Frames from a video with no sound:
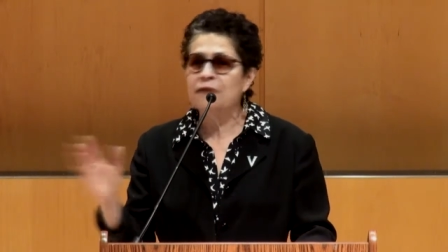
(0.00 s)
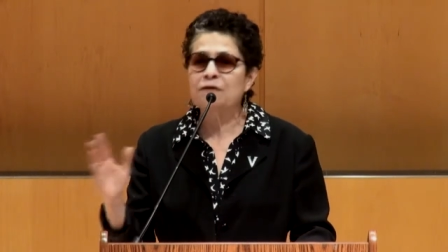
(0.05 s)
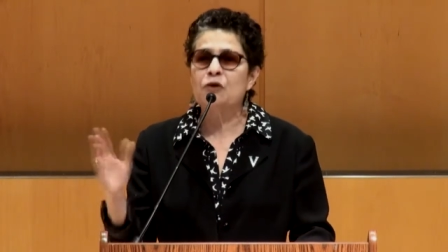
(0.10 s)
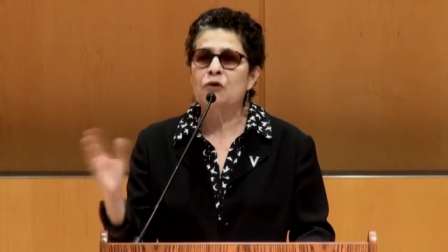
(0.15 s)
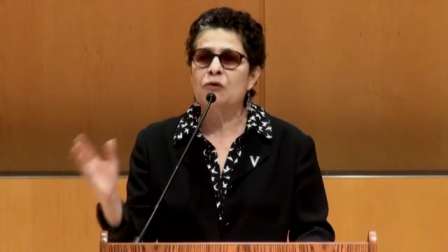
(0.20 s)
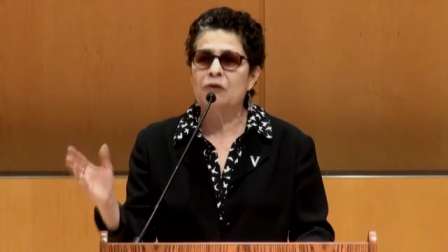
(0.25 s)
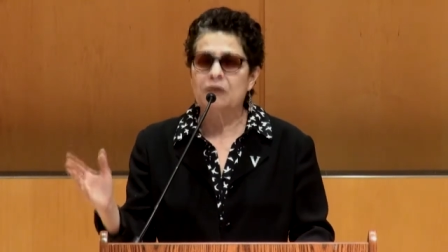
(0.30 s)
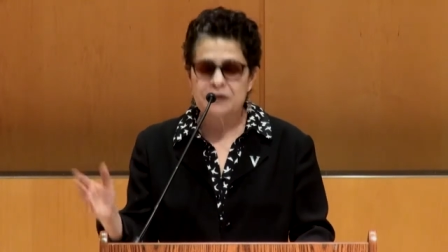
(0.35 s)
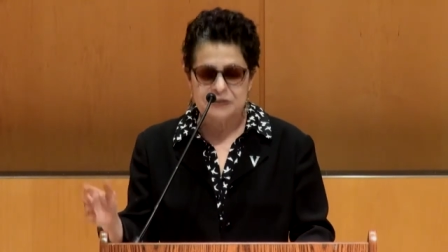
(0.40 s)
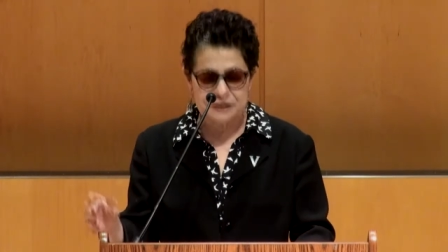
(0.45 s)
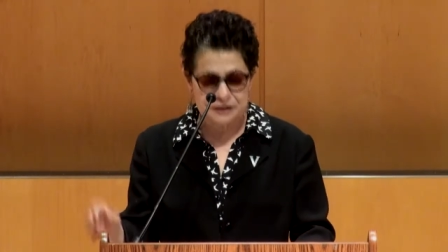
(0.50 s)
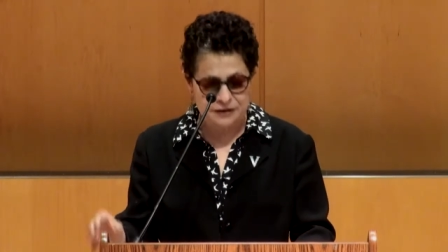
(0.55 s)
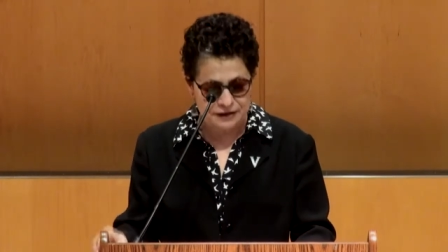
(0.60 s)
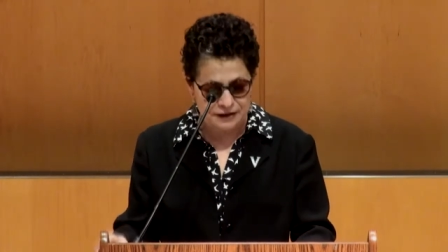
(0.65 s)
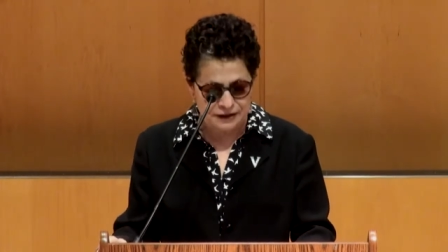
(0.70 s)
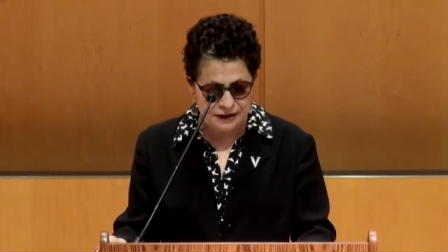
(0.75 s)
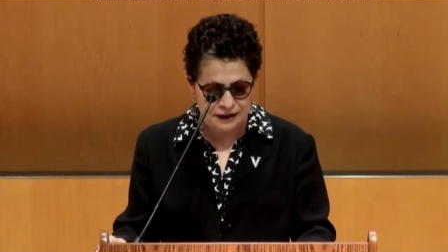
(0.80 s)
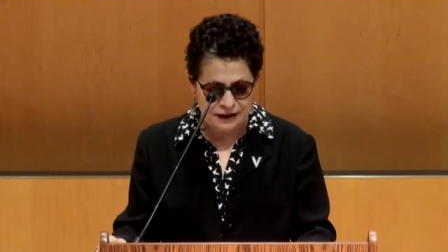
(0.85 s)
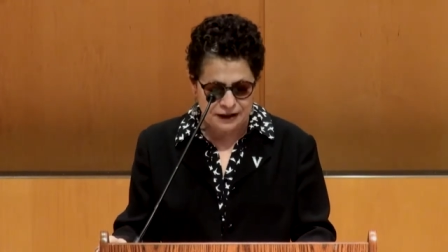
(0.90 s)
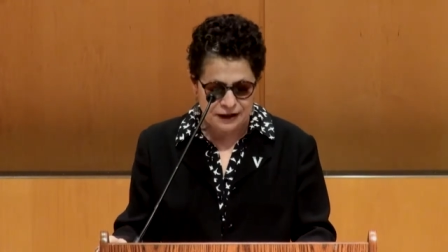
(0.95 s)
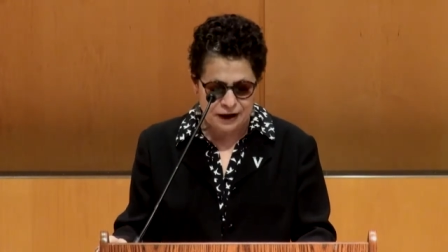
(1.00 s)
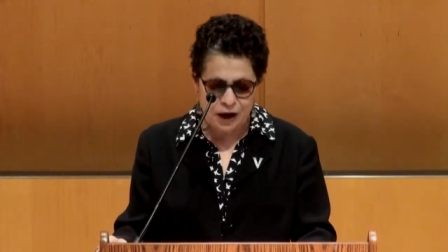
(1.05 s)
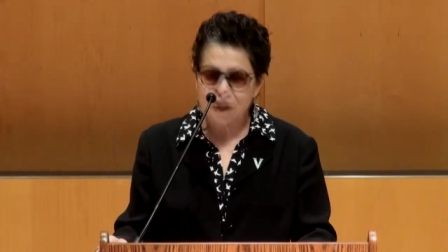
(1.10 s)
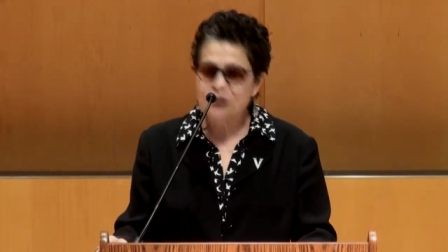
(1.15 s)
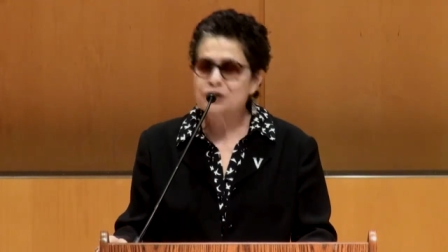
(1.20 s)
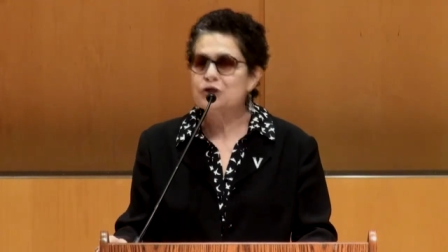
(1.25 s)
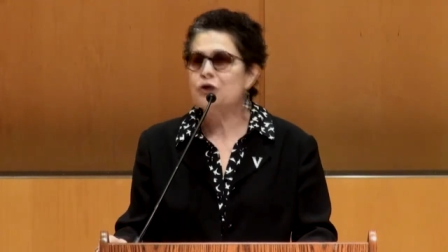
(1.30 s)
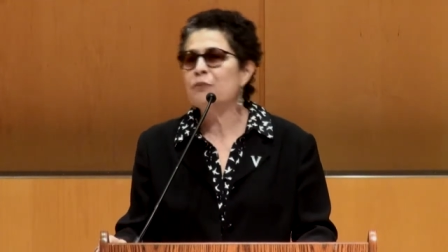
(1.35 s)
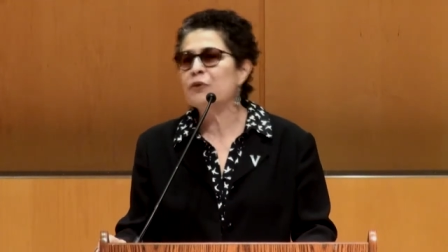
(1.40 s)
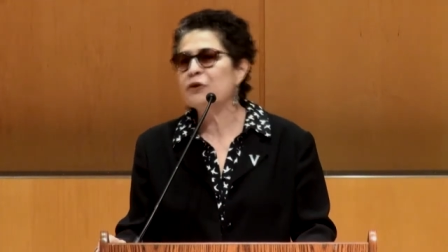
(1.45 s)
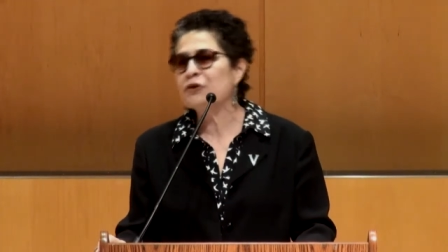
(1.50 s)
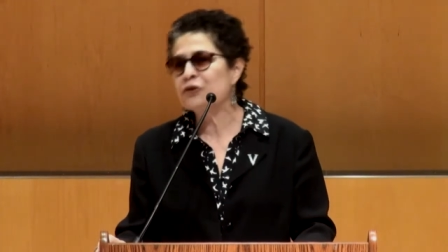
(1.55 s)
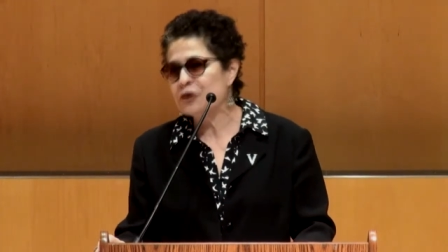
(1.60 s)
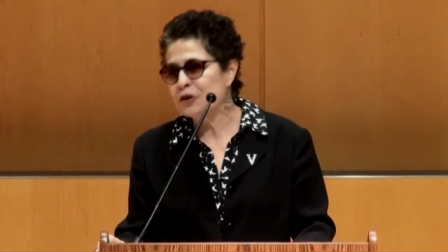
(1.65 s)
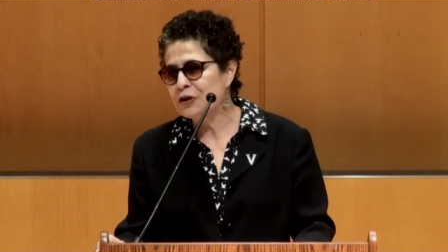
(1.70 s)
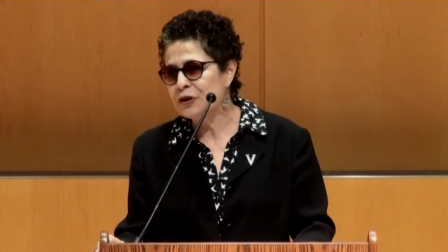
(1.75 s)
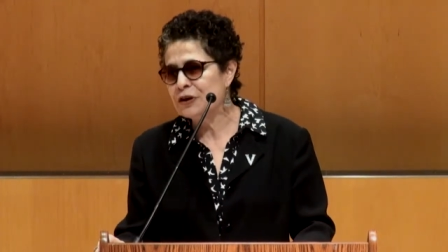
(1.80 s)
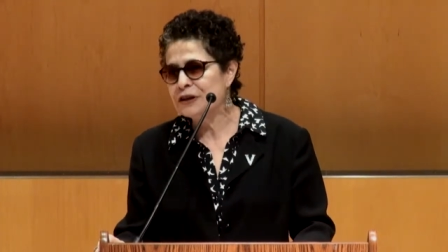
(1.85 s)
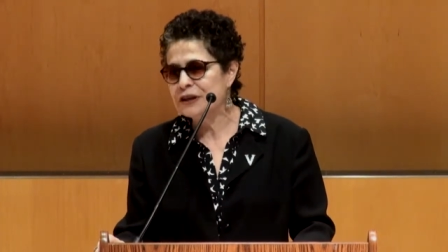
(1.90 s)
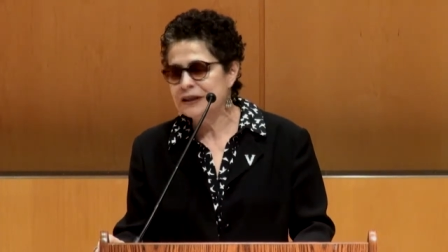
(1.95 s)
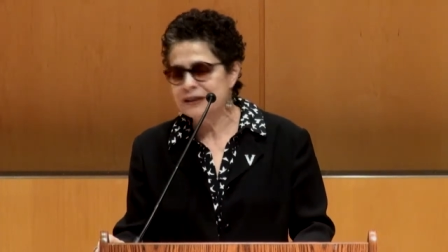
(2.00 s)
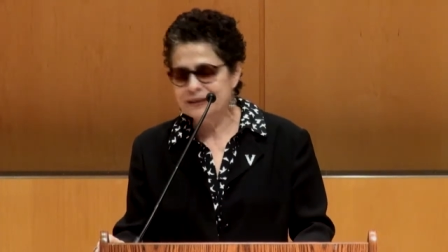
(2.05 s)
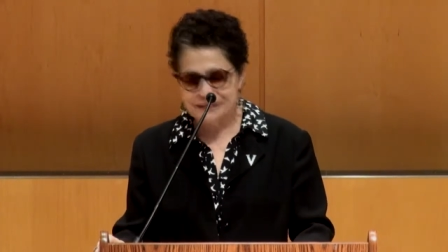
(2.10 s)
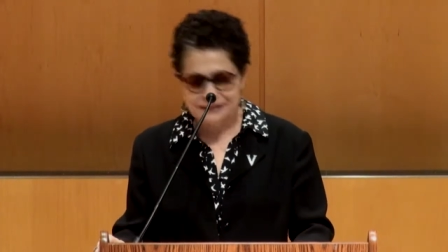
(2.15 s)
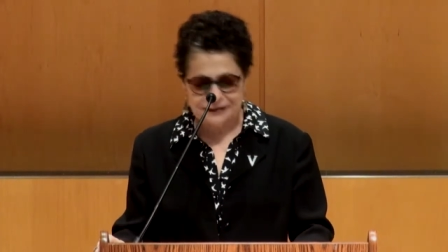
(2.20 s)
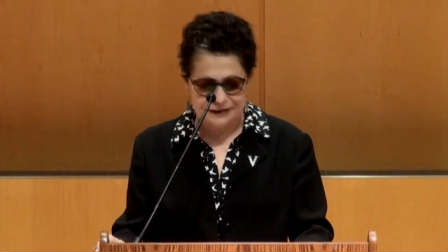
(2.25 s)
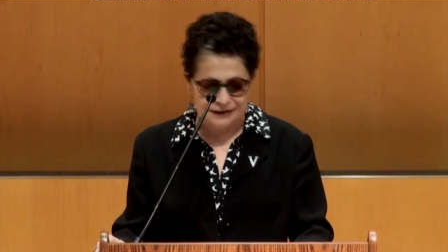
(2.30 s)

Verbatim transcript: of course, October third,